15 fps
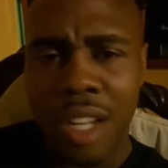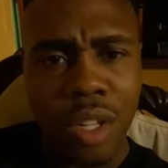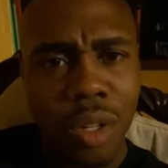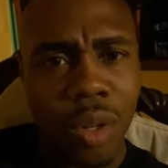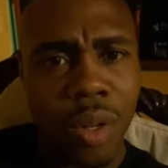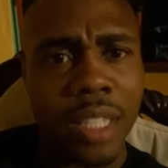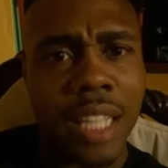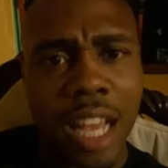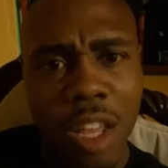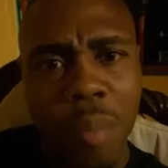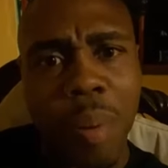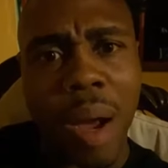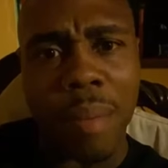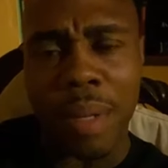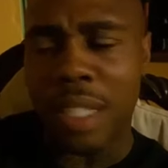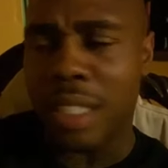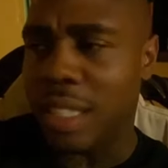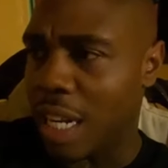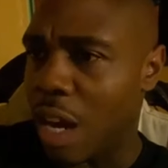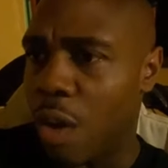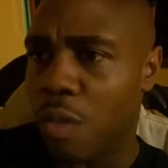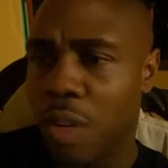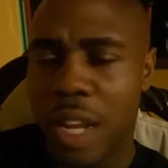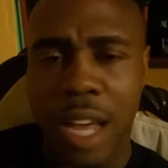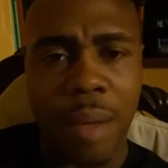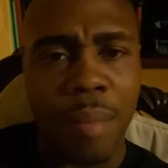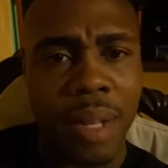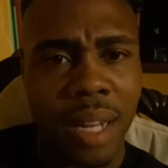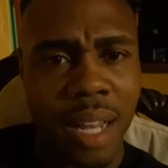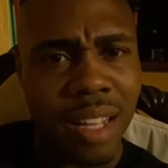That's how you pop that shit off. You know what I
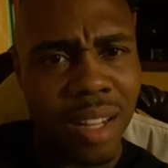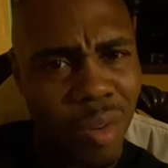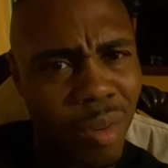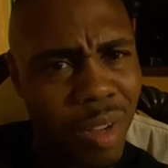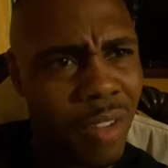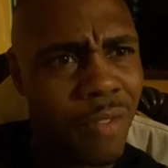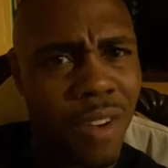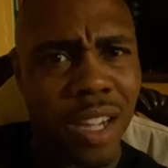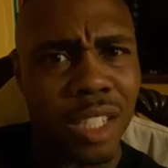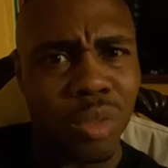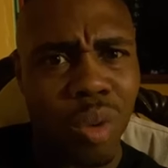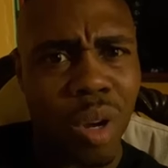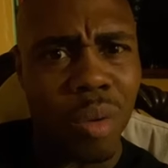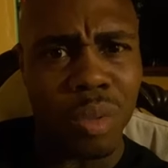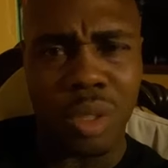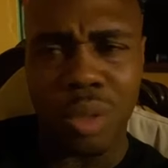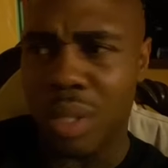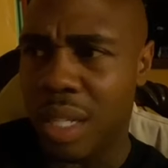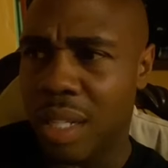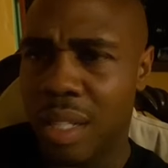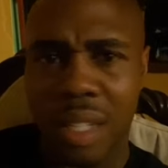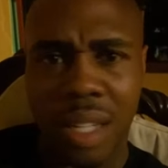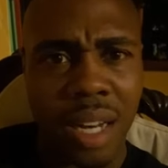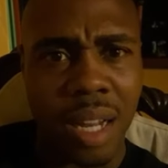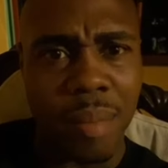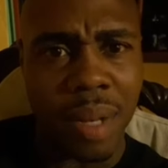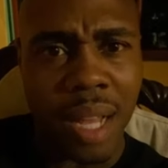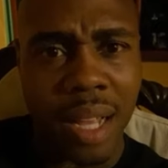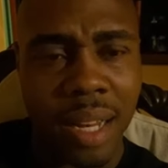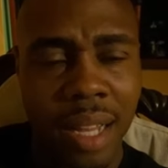mean? Like, yo, what the fuck is wrong with you, nigga? Looking at me
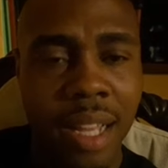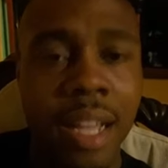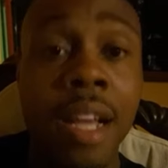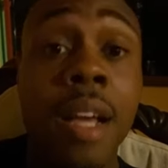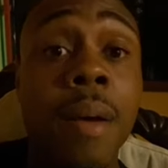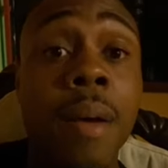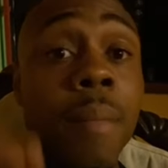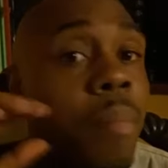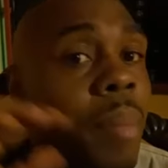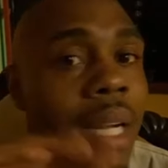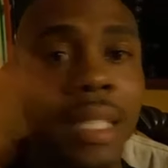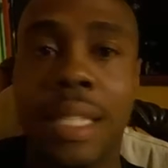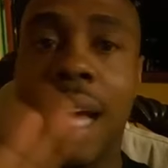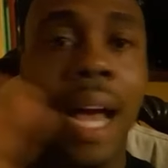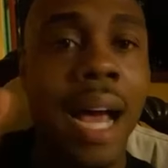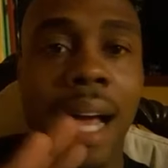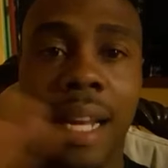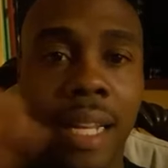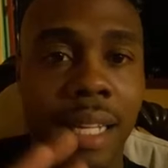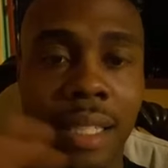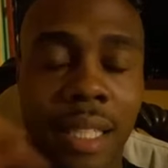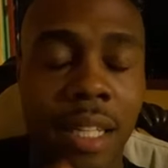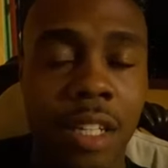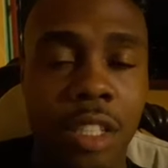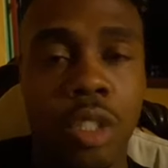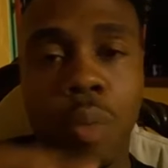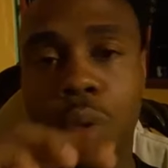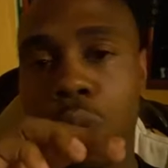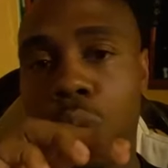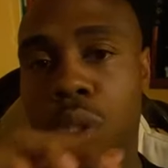like that. But that's not how it is here. So
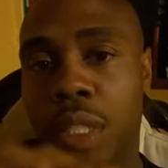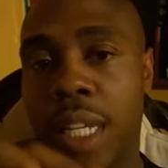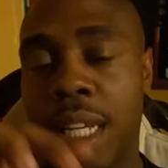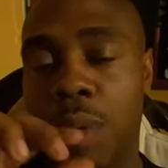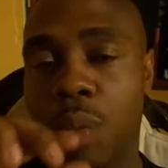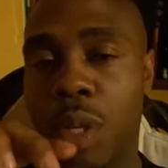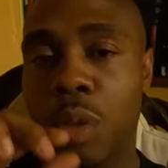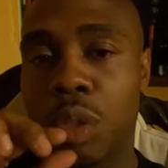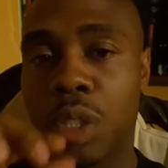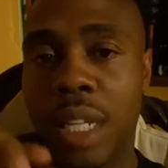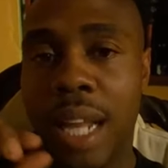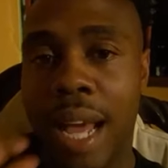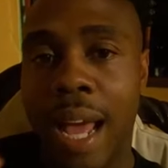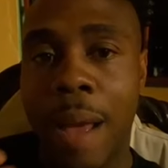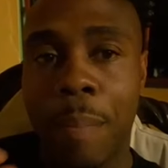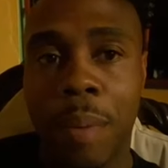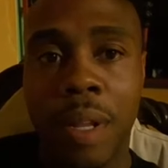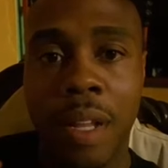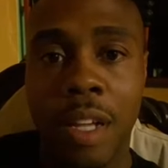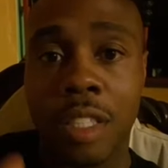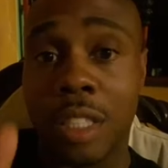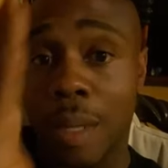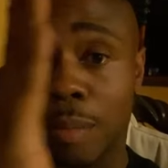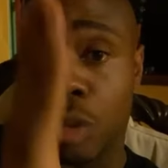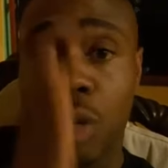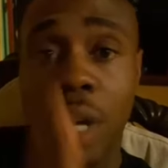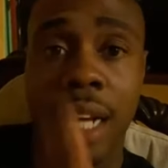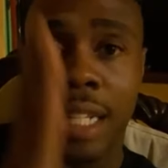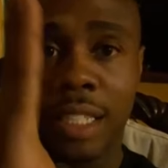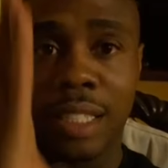when you see that happening here, see, I'm
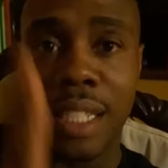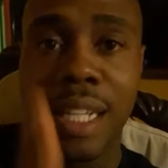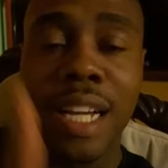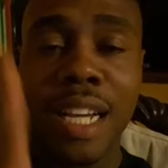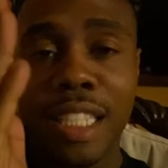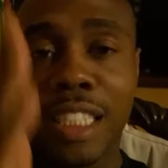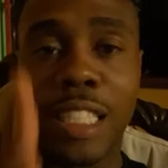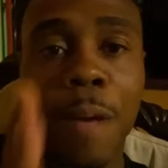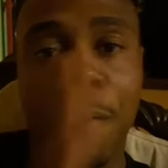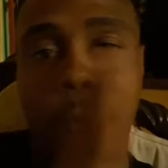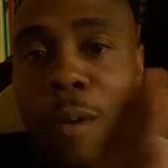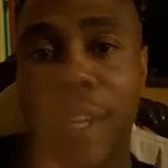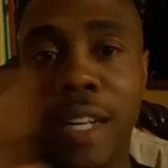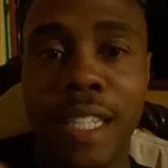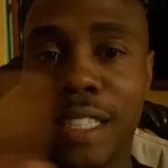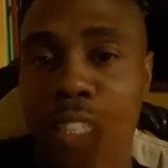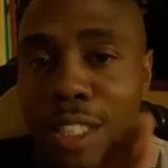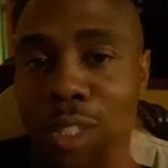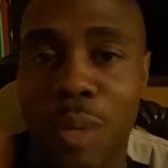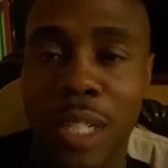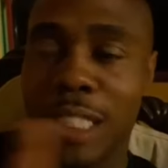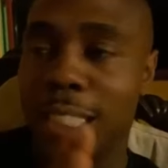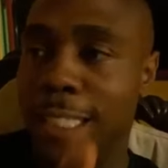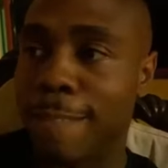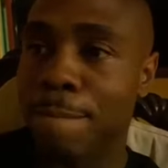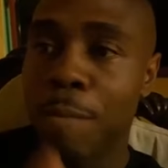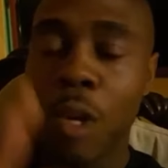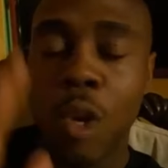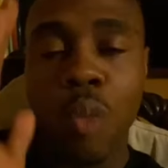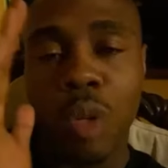trying to separate these situations.
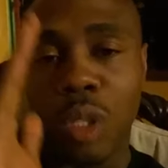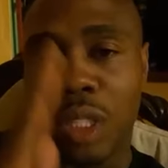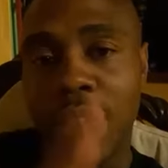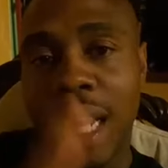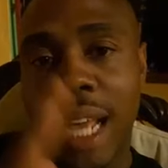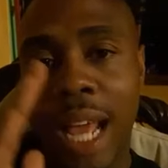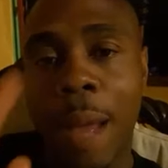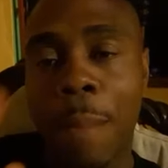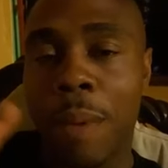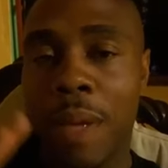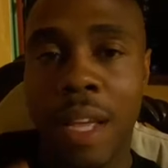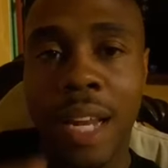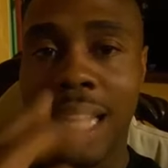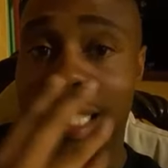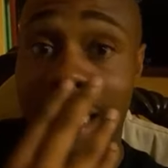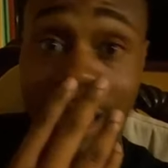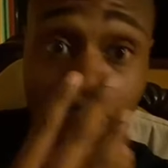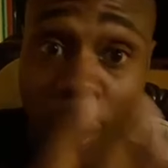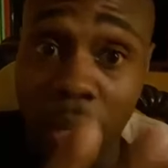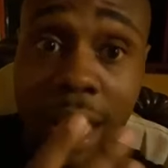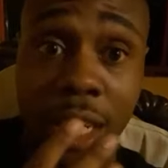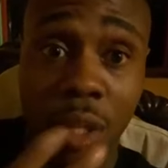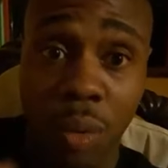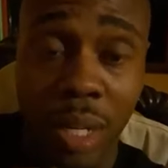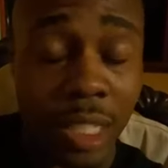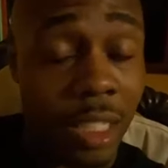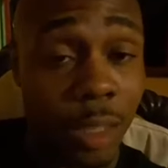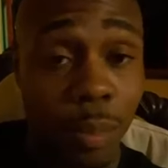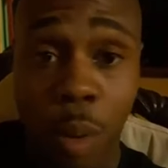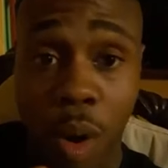When you see that happening here, that's just what they do. They're
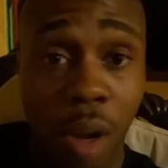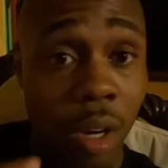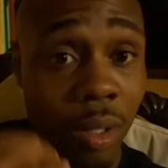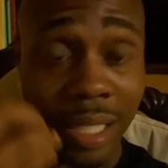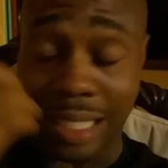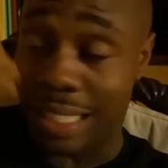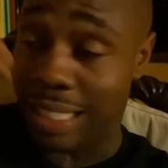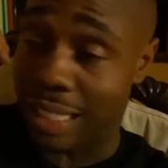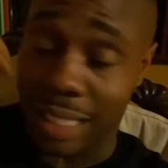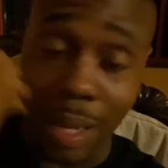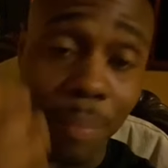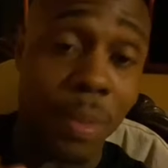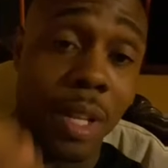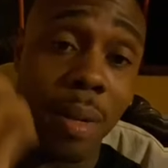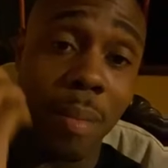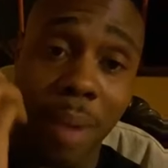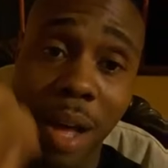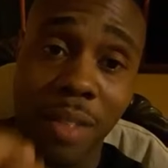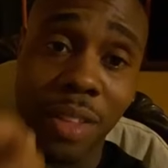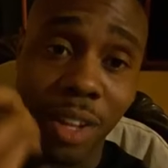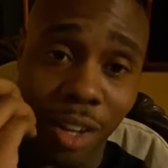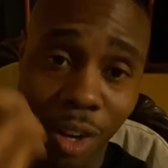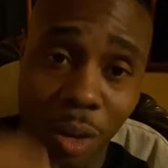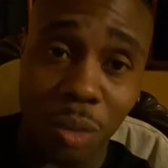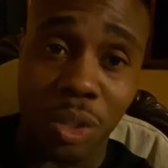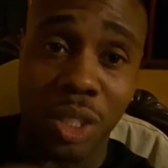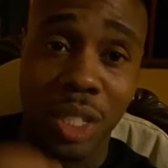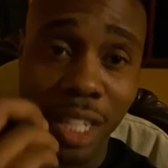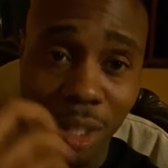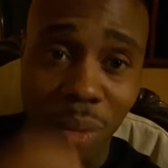just something about their culture.
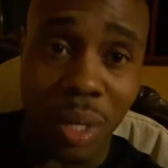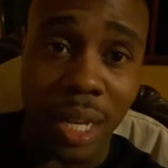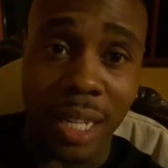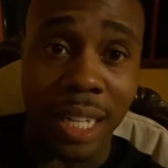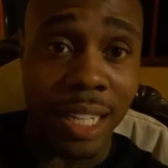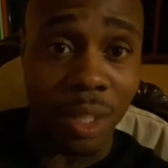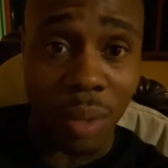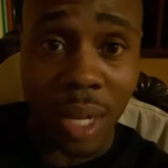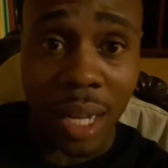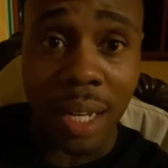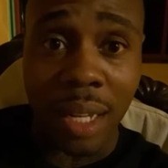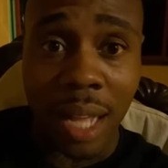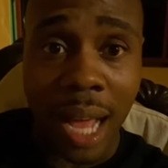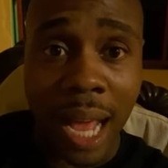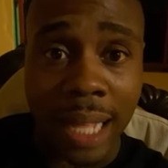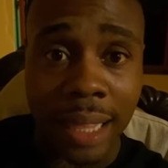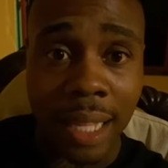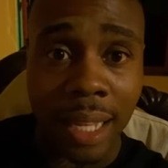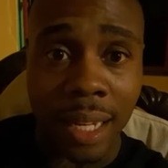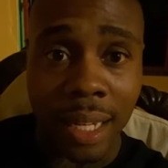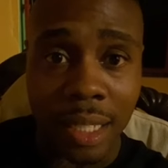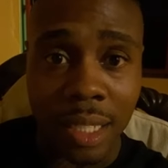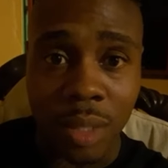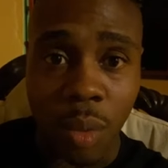They do that. They do that little eye thing. They just